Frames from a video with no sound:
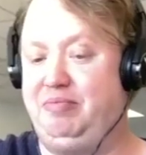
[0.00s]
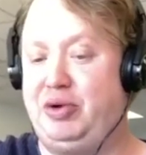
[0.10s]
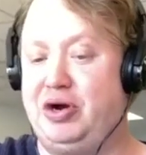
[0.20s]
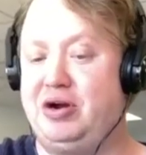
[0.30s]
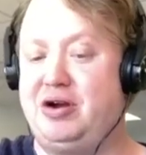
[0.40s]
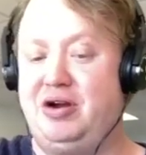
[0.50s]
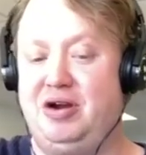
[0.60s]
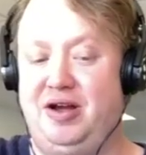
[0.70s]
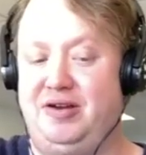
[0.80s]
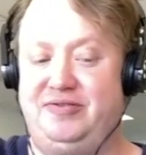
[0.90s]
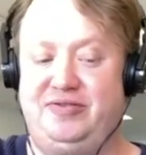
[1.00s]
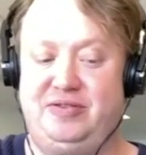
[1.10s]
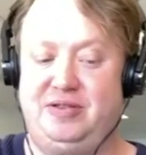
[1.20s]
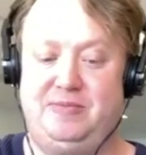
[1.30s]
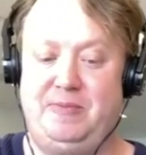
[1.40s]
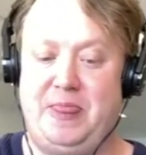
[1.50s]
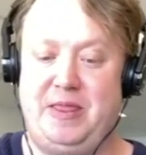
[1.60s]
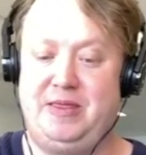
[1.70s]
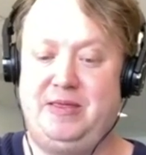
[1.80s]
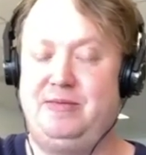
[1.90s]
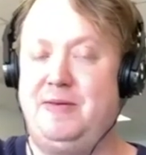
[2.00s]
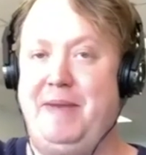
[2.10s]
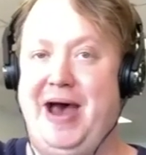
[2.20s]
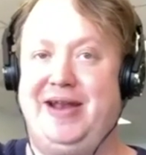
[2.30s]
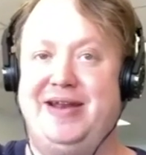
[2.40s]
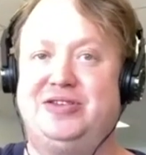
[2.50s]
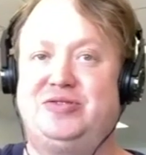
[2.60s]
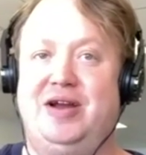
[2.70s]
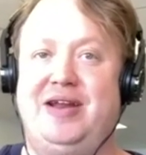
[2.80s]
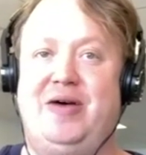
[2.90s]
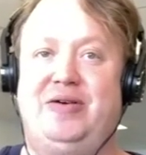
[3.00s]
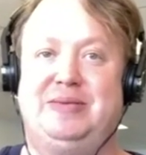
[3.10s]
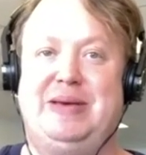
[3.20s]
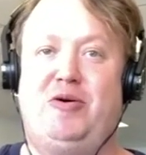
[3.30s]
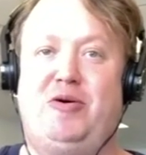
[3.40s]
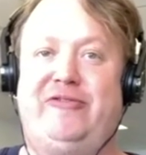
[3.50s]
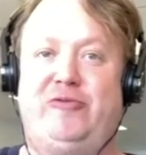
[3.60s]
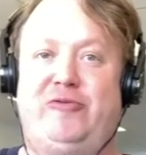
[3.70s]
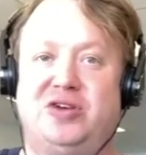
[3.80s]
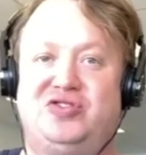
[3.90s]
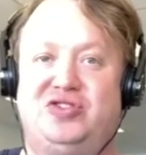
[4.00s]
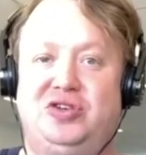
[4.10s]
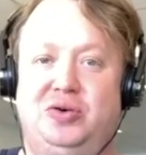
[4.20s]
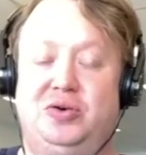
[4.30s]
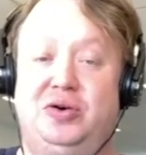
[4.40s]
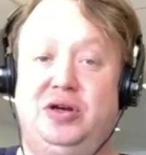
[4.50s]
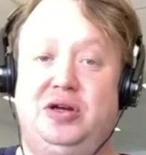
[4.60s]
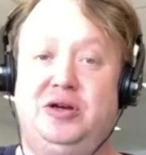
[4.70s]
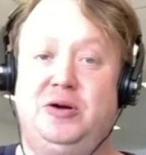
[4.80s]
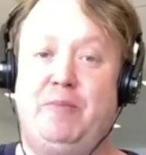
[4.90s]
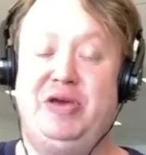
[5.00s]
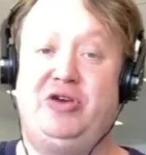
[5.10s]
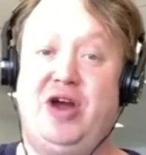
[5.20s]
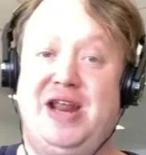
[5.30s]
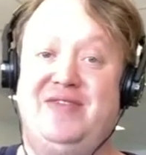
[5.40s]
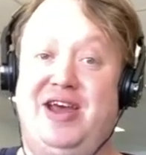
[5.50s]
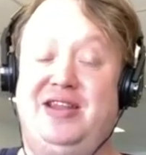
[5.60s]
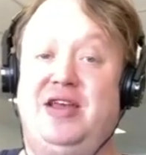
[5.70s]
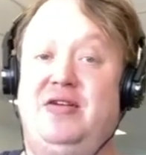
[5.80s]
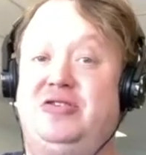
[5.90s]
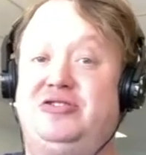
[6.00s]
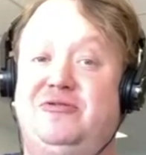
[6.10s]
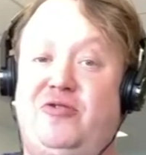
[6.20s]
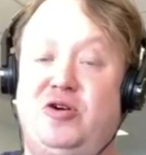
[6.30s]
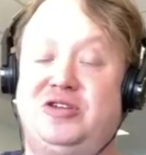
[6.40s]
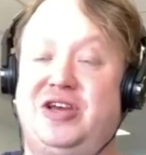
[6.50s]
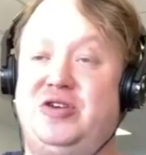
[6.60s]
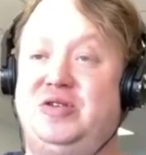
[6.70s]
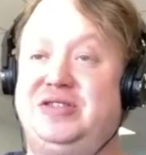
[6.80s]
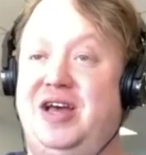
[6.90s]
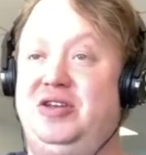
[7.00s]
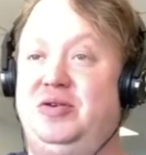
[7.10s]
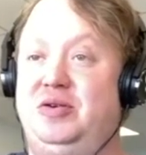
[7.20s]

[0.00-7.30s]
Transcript: perk of the madness right now, is that people are forced to be creative, and then also forced, like you said,